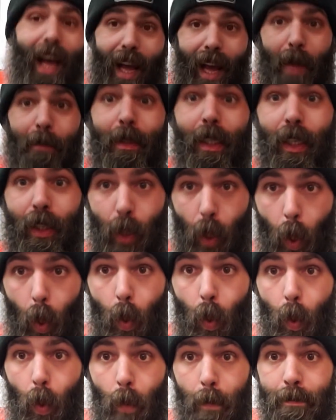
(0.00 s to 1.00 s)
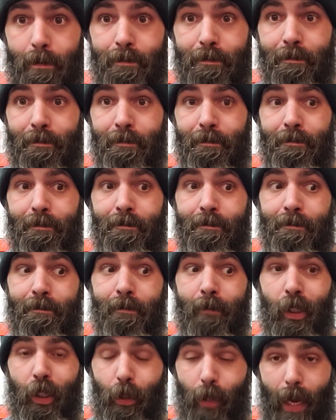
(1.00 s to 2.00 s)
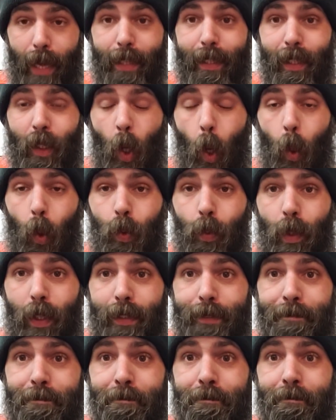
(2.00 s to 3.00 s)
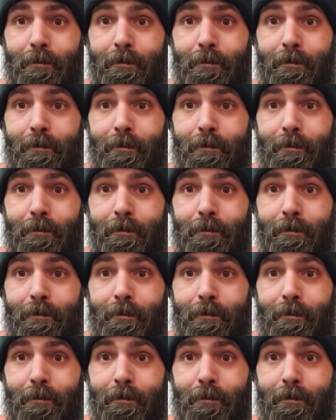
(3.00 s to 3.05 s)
I'm gonna go home, crack a cold one,